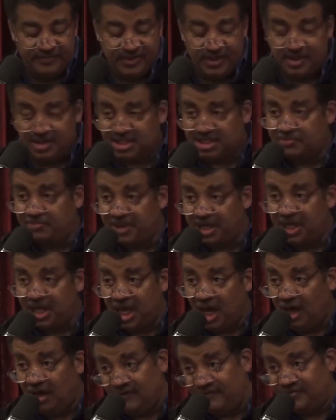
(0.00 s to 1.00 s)
Speaking
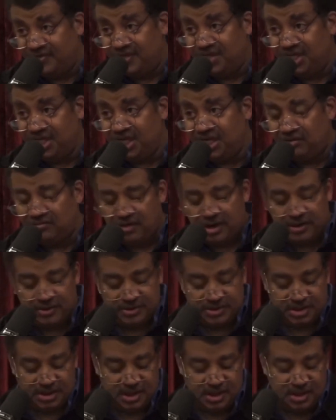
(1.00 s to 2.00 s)
of the Negroes,